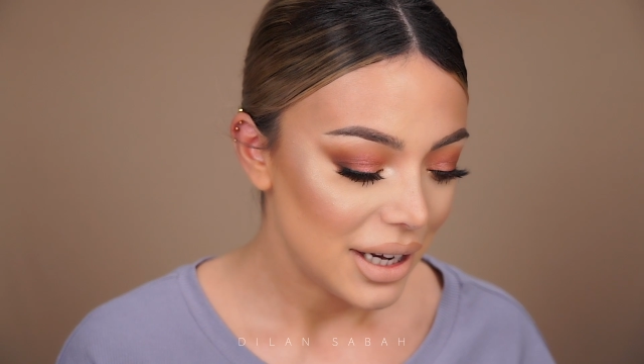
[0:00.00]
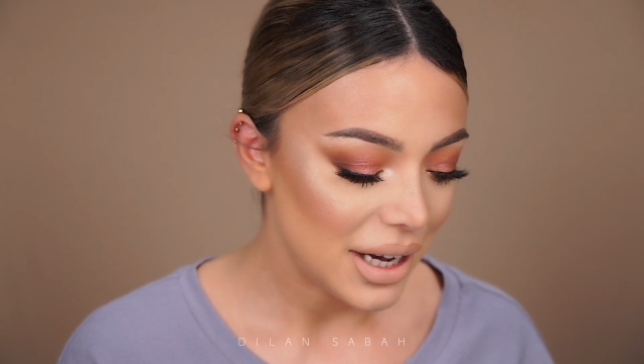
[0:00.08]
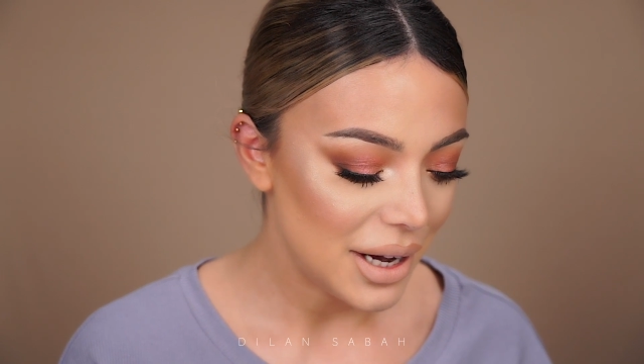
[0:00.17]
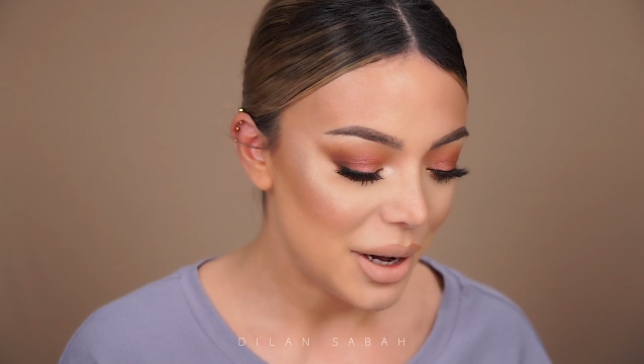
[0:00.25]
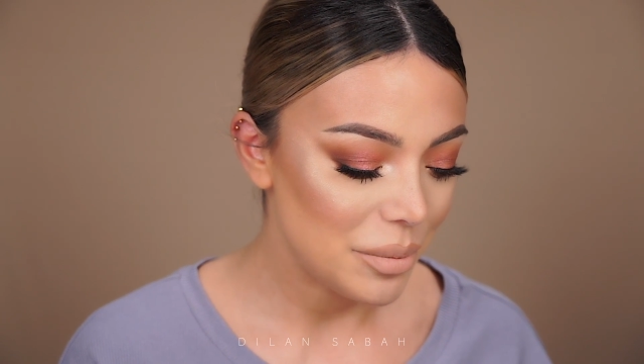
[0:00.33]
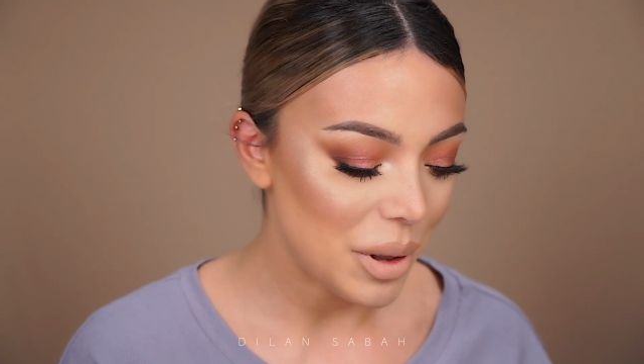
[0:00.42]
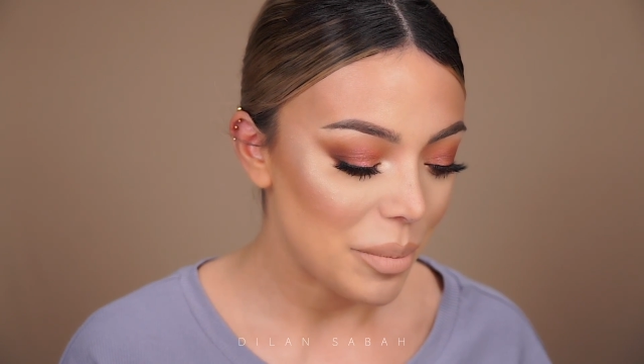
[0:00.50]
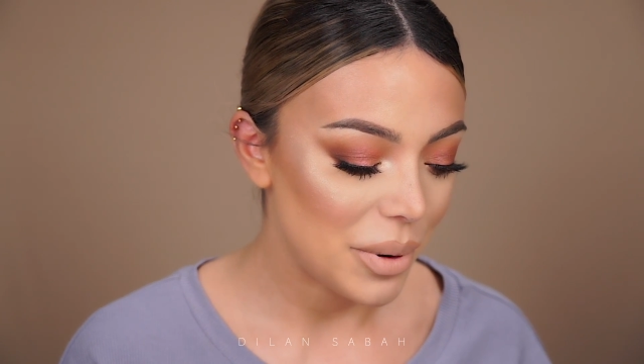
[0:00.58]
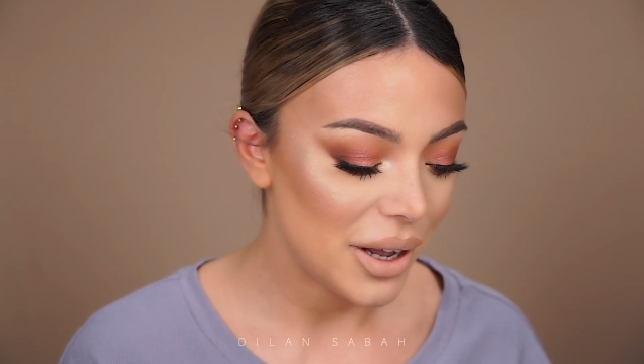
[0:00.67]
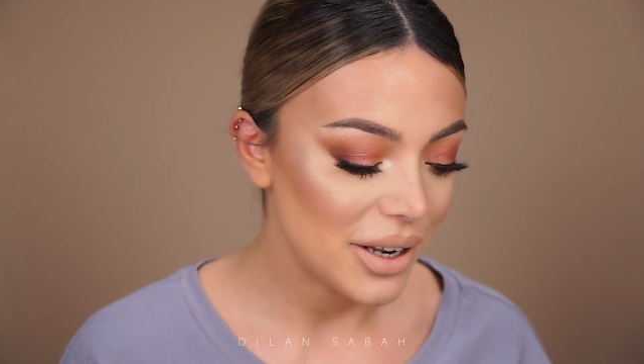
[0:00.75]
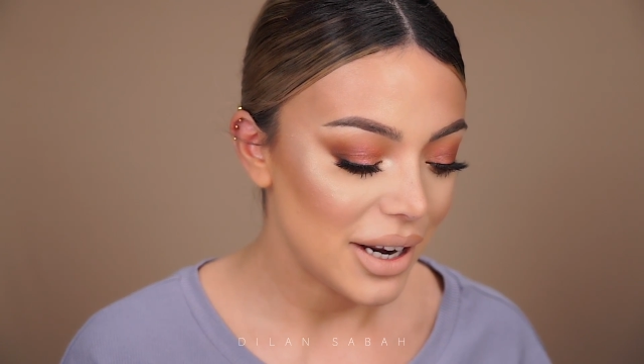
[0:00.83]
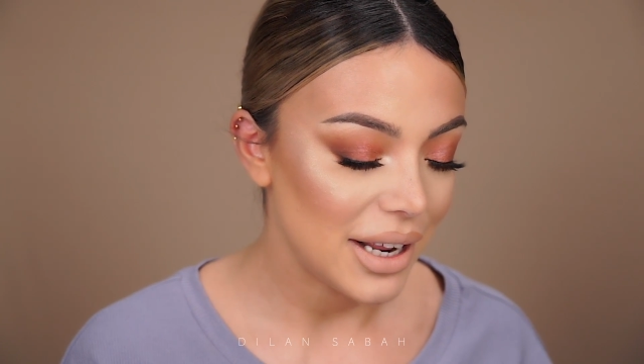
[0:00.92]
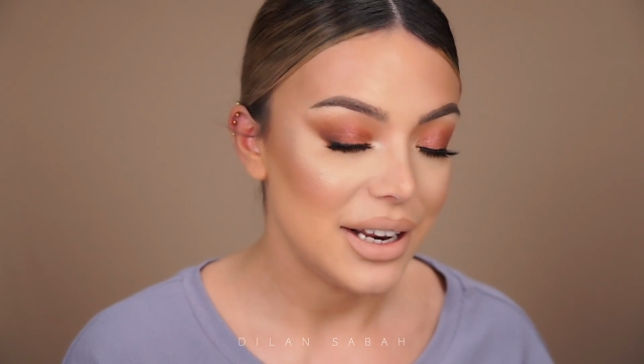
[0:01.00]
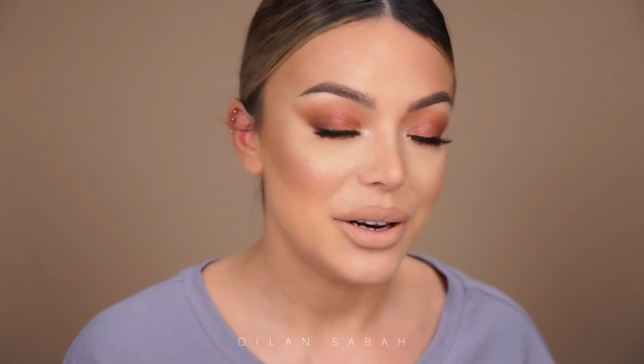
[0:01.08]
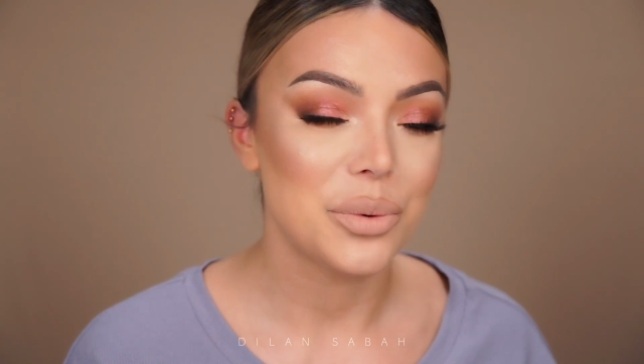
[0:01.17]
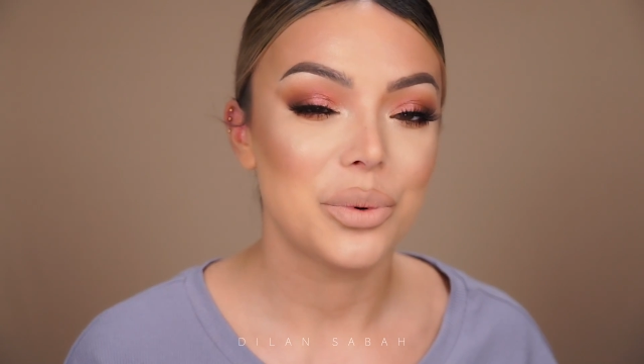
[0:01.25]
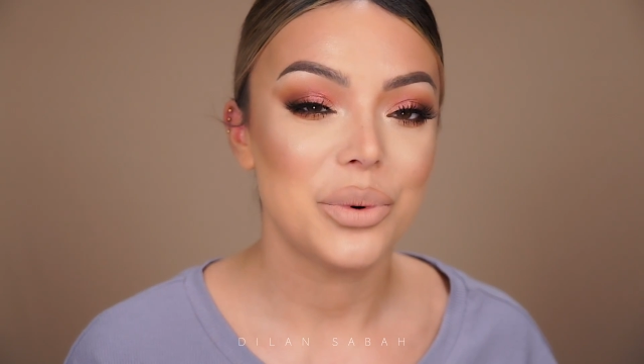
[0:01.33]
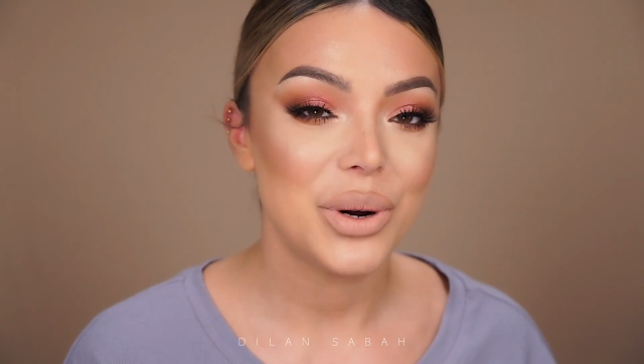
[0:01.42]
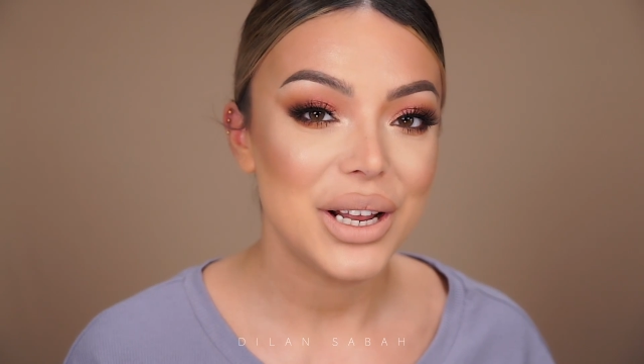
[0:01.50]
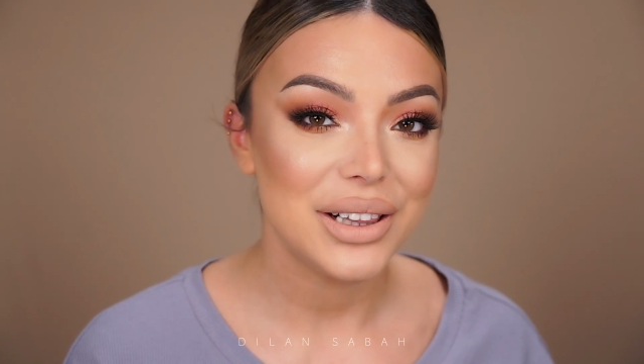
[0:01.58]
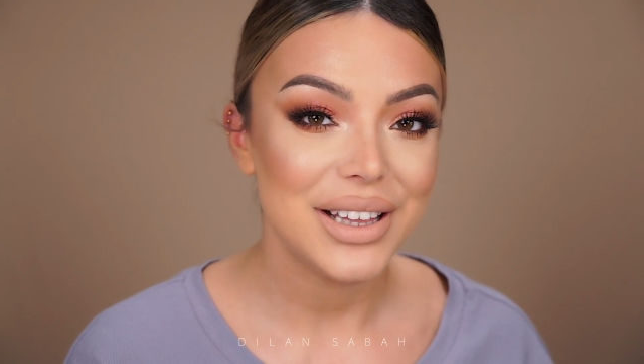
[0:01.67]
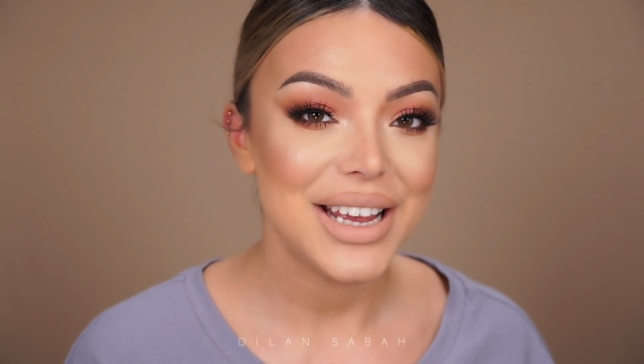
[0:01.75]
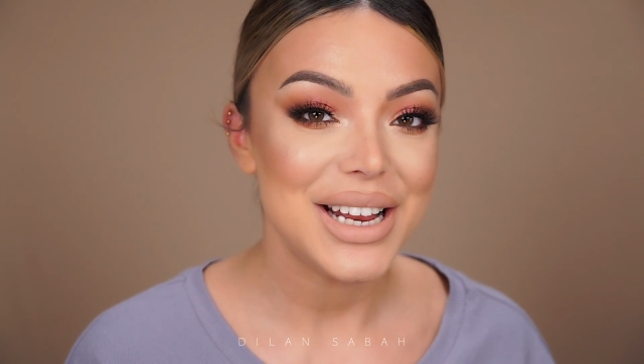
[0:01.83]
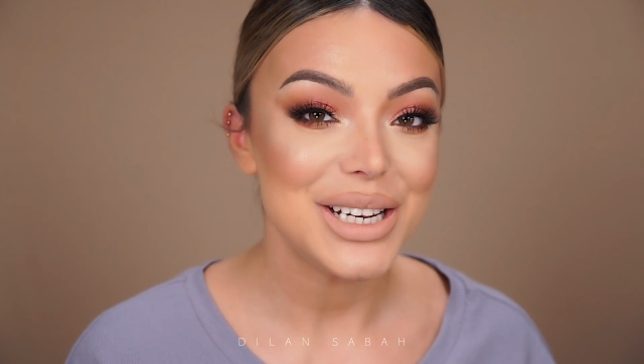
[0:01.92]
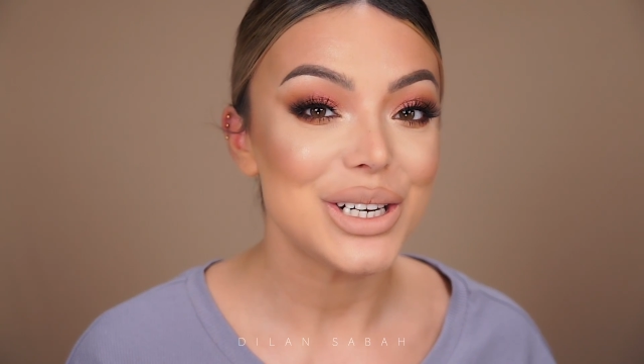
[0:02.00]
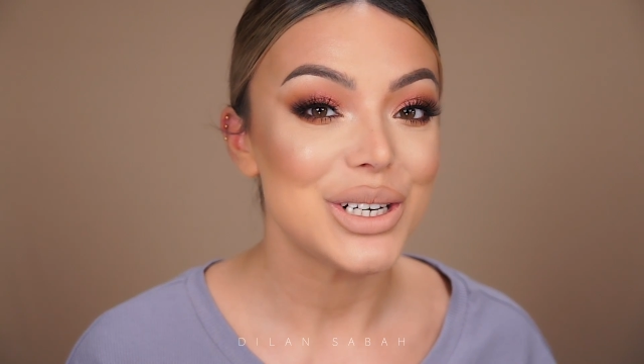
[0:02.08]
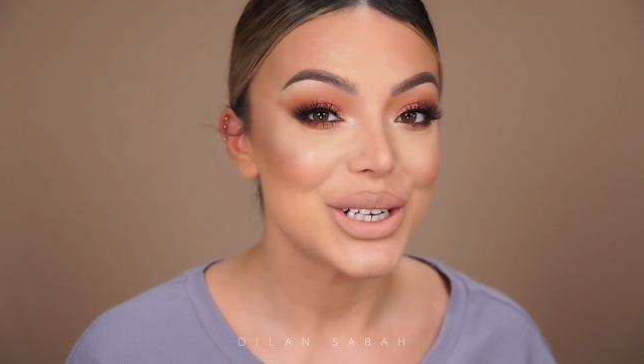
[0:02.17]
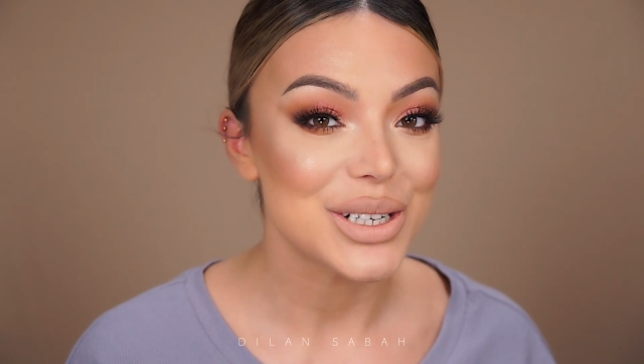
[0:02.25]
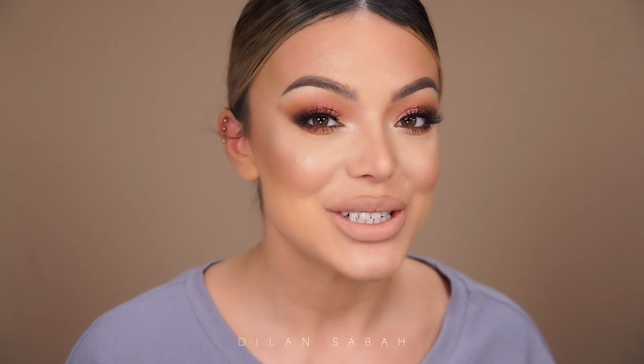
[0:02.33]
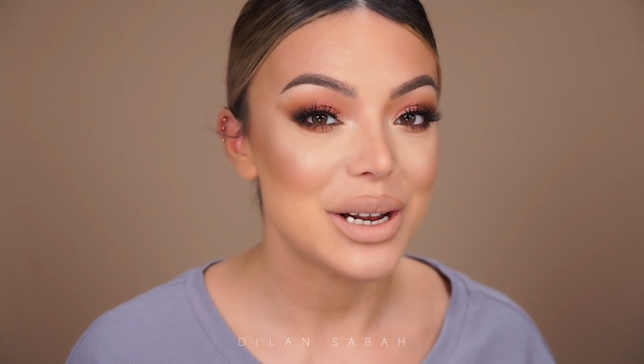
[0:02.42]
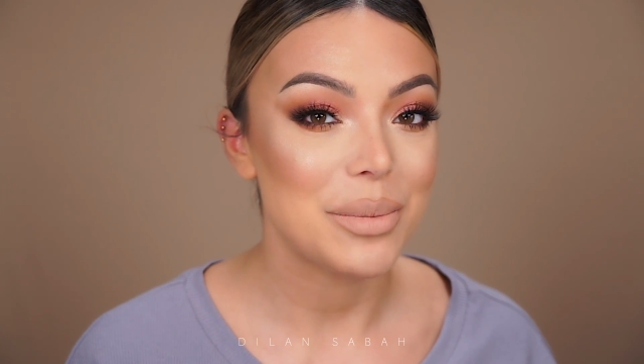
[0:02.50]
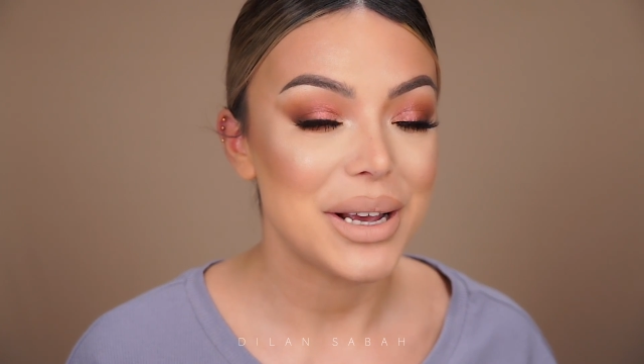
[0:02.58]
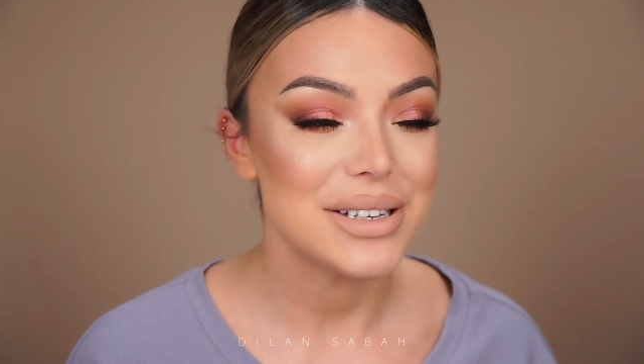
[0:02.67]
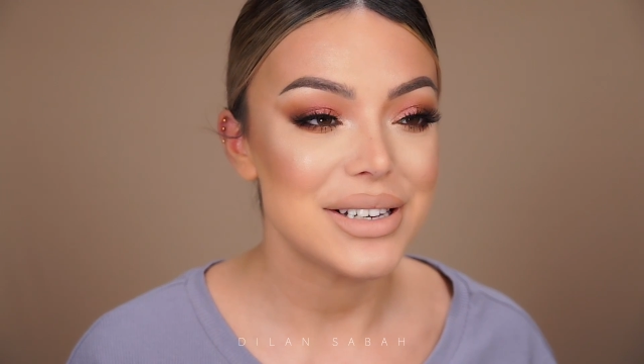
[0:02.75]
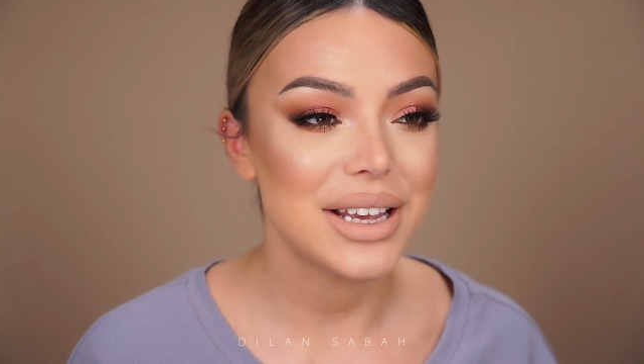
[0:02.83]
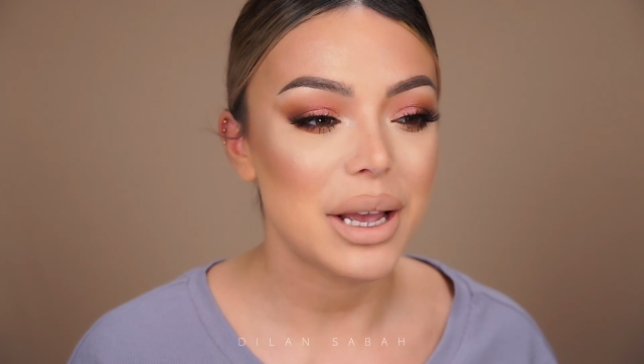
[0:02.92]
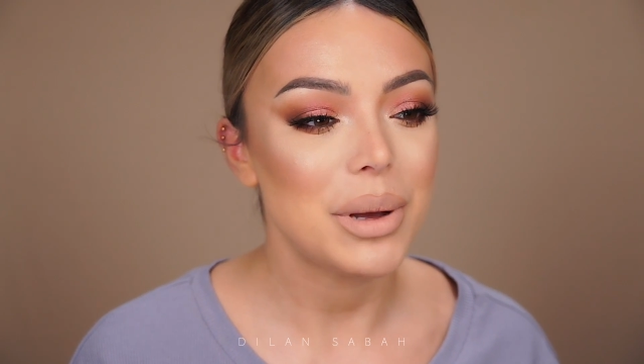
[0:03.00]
but it really looked amazing.